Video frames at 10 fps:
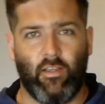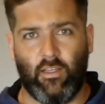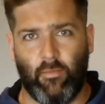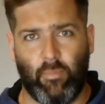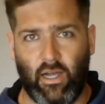
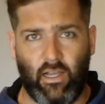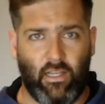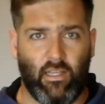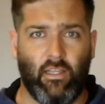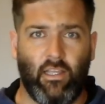But
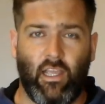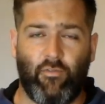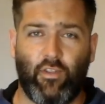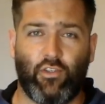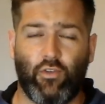if you
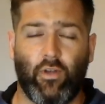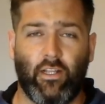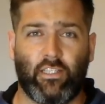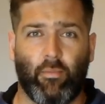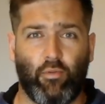do own a
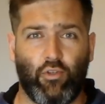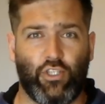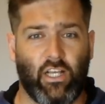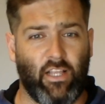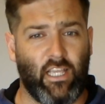tub of blue
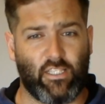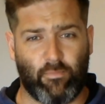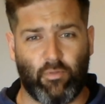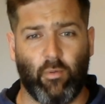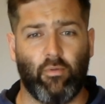gel, it
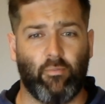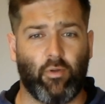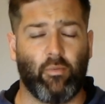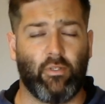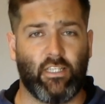
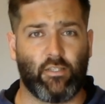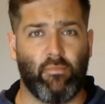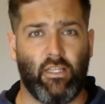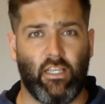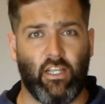probably does mean
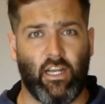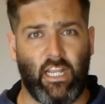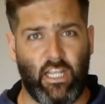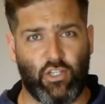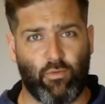that you're an
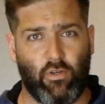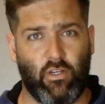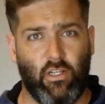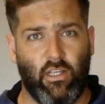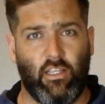age where
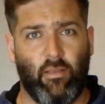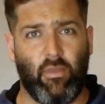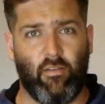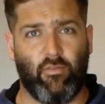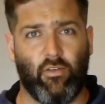you may
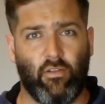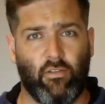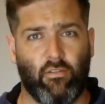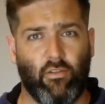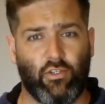have
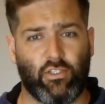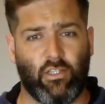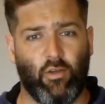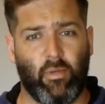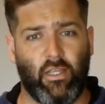lost a little
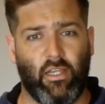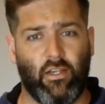bit of hair.